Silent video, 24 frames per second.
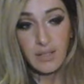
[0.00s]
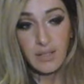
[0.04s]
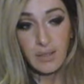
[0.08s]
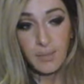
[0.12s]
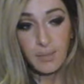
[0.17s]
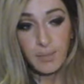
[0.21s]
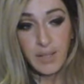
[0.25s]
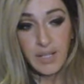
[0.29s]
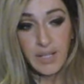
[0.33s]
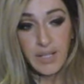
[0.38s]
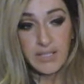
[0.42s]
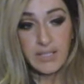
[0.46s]

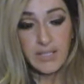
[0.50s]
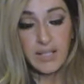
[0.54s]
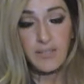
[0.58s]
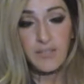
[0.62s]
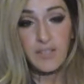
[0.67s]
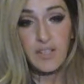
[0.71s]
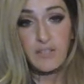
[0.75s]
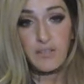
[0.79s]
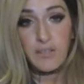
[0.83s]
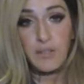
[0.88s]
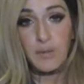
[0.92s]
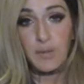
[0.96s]
Because even
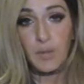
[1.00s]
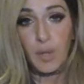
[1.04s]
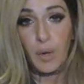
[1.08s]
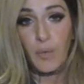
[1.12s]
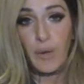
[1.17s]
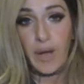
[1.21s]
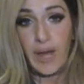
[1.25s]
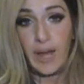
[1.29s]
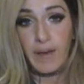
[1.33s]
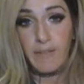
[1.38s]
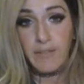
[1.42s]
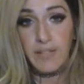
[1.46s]
if you don't
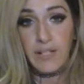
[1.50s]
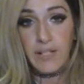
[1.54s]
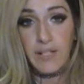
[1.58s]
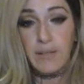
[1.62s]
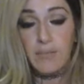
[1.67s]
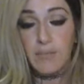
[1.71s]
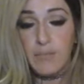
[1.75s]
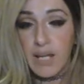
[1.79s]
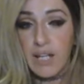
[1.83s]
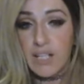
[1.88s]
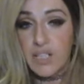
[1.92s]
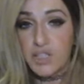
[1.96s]
have it, it
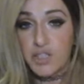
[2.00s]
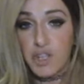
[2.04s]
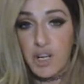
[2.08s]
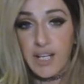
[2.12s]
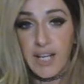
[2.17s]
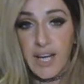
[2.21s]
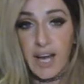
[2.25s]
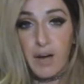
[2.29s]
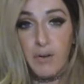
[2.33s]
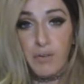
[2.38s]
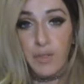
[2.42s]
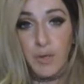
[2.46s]
makes your
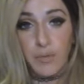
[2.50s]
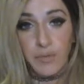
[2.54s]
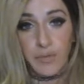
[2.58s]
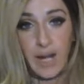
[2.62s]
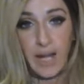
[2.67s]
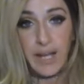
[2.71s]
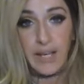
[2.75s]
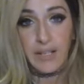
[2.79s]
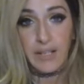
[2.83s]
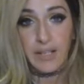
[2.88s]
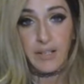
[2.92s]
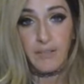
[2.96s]
account go
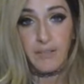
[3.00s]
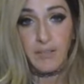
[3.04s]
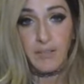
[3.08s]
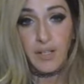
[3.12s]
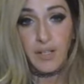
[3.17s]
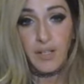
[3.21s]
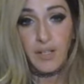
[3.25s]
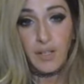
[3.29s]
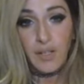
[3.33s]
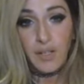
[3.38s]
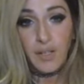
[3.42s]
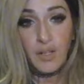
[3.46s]
negative.
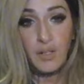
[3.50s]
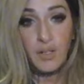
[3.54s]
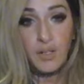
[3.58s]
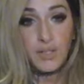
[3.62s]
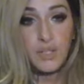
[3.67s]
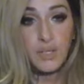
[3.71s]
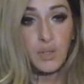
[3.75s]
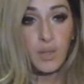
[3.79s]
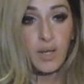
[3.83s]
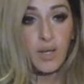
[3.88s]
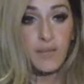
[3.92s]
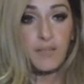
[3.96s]

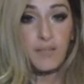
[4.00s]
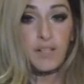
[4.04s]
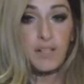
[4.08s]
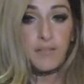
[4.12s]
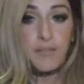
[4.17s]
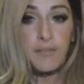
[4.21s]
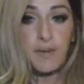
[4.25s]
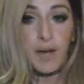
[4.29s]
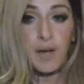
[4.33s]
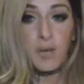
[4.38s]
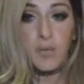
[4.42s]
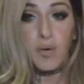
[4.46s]
So even if
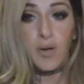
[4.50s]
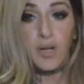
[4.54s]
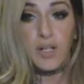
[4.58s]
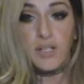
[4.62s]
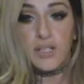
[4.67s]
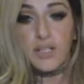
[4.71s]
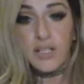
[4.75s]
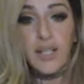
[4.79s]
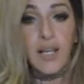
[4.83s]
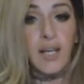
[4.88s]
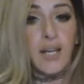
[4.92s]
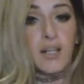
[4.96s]
I were to
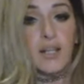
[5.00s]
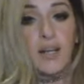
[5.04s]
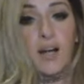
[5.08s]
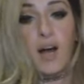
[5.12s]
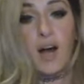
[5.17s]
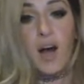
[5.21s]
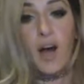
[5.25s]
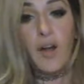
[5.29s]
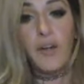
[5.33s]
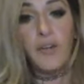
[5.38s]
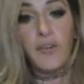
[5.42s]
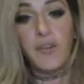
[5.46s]
get
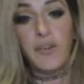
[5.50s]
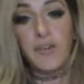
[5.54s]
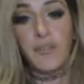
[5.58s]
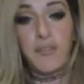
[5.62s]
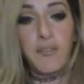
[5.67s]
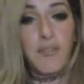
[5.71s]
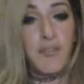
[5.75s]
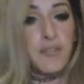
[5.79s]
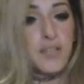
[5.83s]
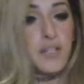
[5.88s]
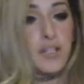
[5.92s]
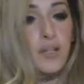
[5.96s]

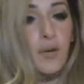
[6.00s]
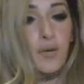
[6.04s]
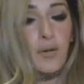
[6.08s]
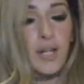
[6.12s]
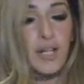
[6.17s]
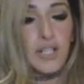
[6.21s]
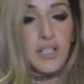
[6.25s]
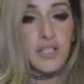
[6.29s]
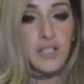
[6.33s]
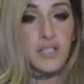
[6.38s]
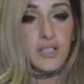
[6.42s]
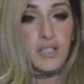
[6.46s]
$150
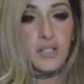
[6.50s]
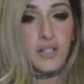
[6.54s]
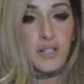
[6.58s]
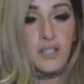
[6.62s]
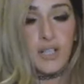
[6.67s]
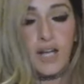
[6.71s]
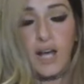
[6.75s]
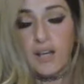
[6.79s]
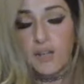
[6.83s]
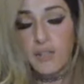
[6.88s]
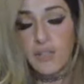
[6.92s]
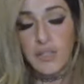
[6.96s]

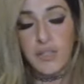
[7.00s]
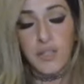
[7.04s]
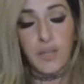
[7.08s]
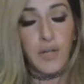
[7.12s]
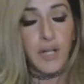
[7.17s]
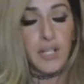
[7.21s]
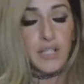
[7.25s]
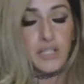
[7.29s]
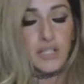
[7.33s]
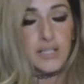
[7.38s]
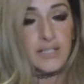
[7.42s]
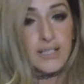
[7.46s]
dollars in
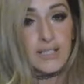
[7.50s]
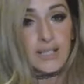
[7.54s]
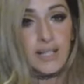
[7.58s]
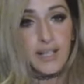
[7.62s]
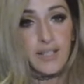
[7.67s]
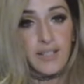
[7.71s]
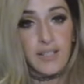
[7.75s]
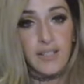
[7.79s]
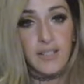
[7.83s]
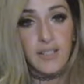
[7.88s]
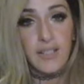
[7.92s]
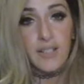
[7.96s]
donations
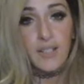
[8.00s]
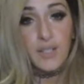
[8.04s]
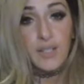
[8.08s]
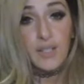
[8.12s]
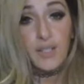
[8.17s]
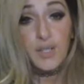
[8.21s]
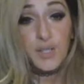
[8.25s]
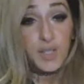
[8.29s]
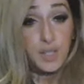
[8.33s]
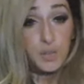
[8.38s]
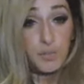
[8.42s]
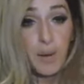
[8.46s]
tonight
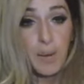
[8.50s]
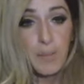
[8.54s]
to my